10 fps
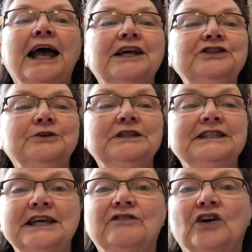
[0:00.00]
As you can
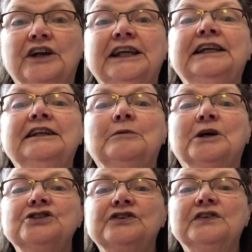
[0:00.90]
see, I've already eaten a
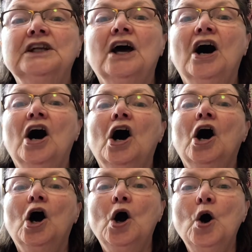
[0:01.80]
bunch of it.
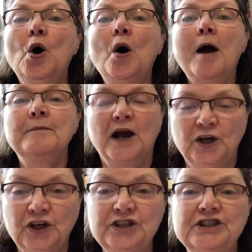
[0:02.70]
Oh my
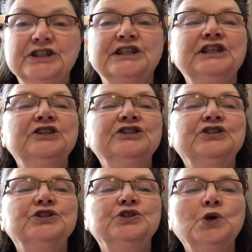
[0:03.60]
goodness, it is
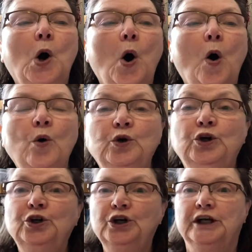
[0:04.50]
so
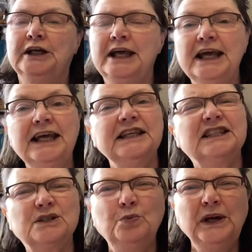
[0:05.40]
good.
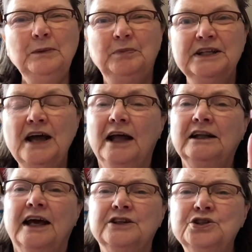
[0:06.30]
It's sweet, but not
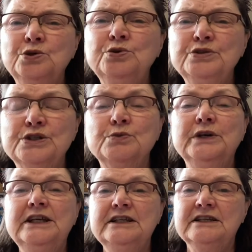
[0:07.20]
like too
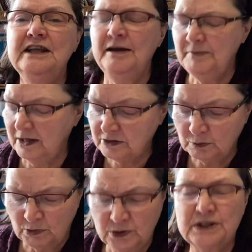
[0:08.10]
sweet. They make the
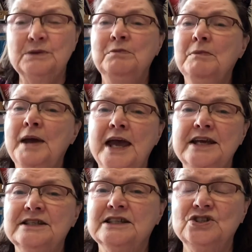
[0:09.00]
most
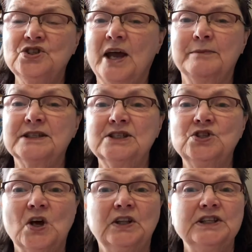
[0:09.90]
amazing jams and
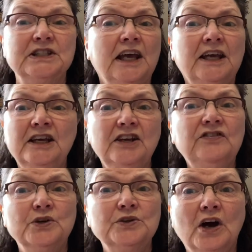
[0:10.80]
jellies if
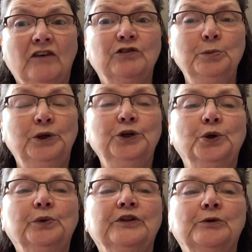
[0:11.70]
you're not
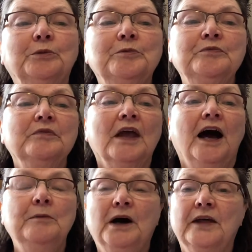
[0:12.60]
familiar with them.
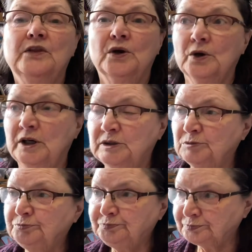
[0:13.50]
I buy their um,